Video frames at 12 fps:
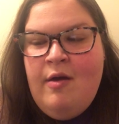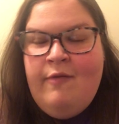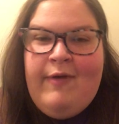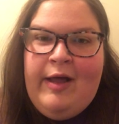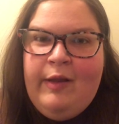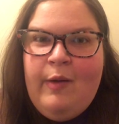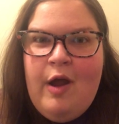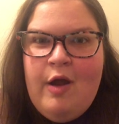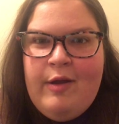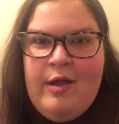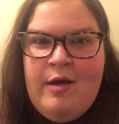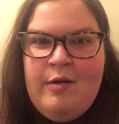follow
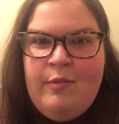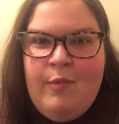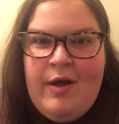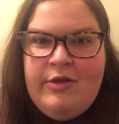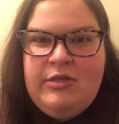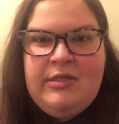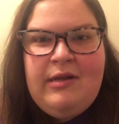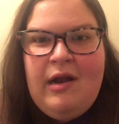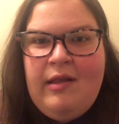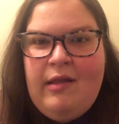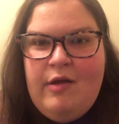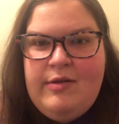her around while she's
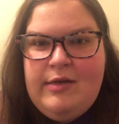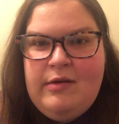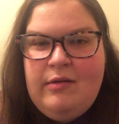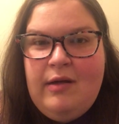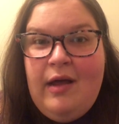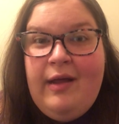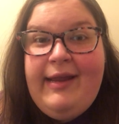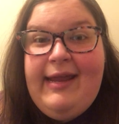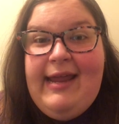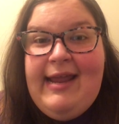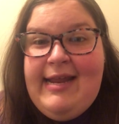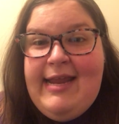not in the hotel. And
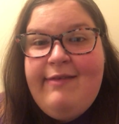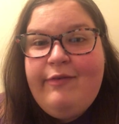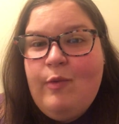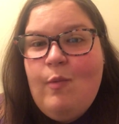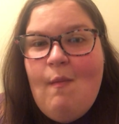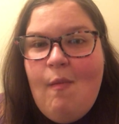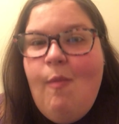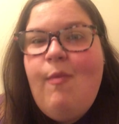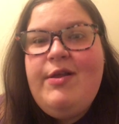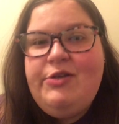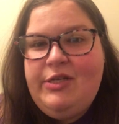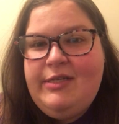even
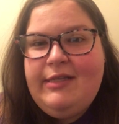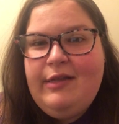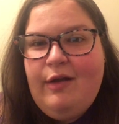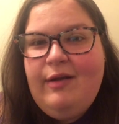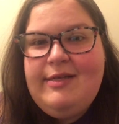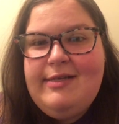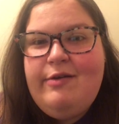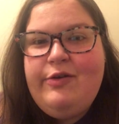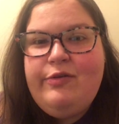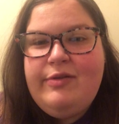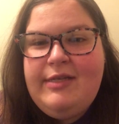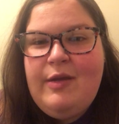when she's in the hotel. And
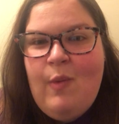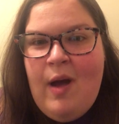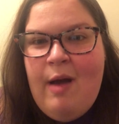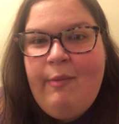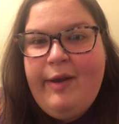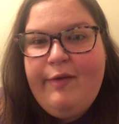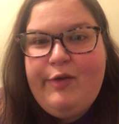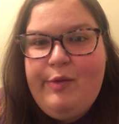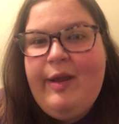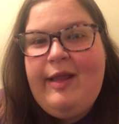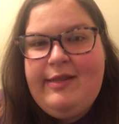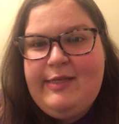you'll see why whenever you
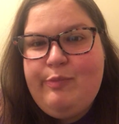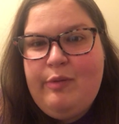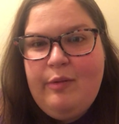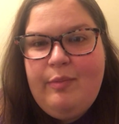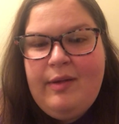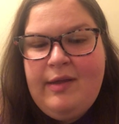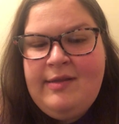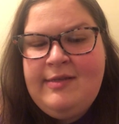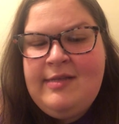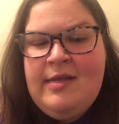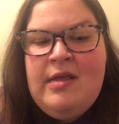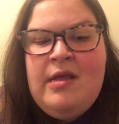get in this book,
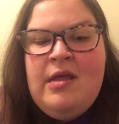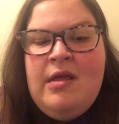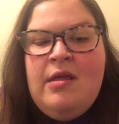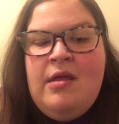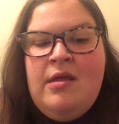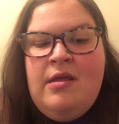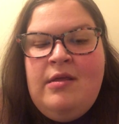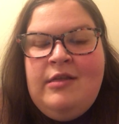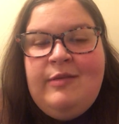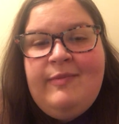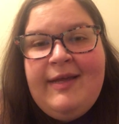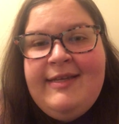because
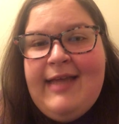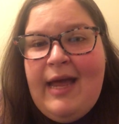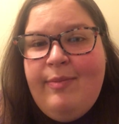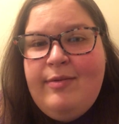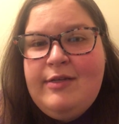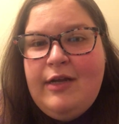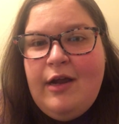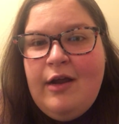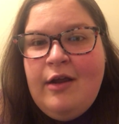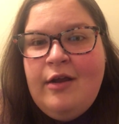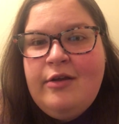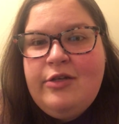some things happen to
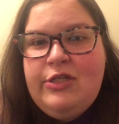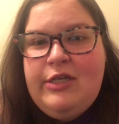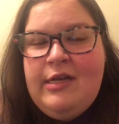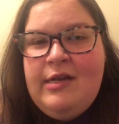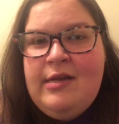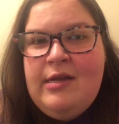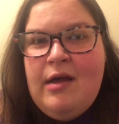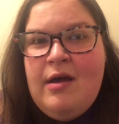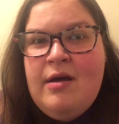her. She